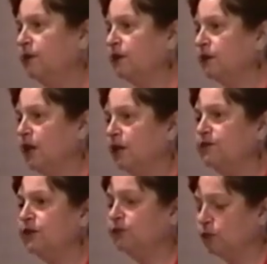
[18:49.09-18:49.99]

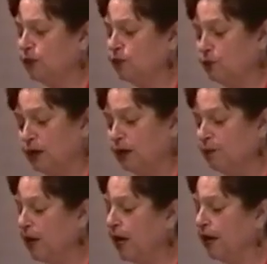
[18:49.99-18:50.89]
Technology for which we are
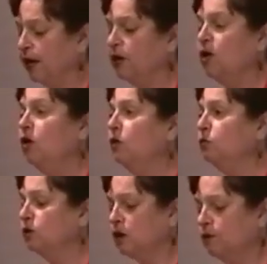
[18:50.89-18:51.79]
paying
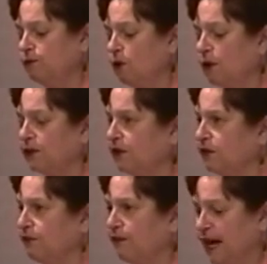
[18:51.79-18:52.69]
will go forth into
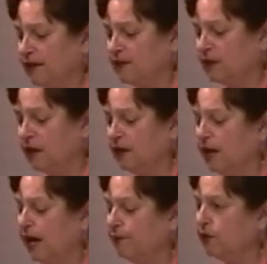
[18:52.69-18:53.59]
vast
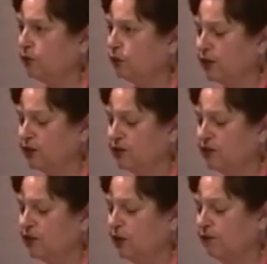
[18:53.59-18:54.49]
uninhabited reaches
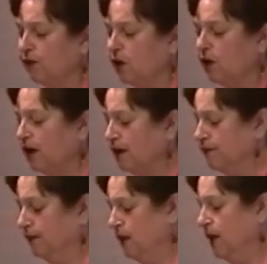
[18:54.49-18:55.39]
so far off
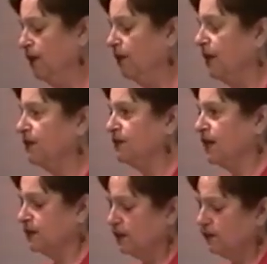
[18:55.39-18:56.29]
that its
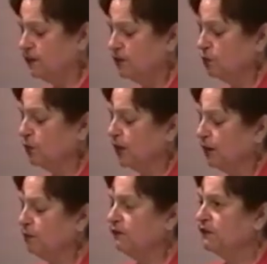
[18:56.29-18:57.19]
activities will not
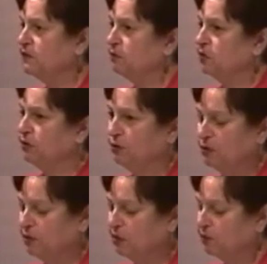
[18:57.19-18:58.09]
be visible through the
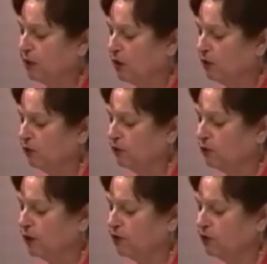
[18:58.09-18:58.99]
most powerful
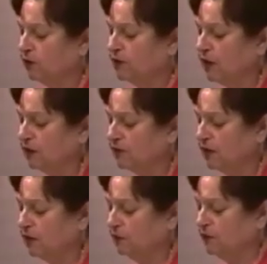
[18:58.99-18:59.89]
terrestrial
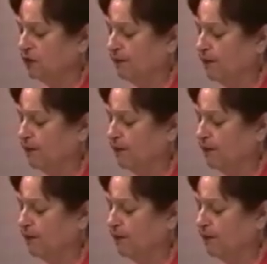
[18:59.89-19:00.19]
telescopes.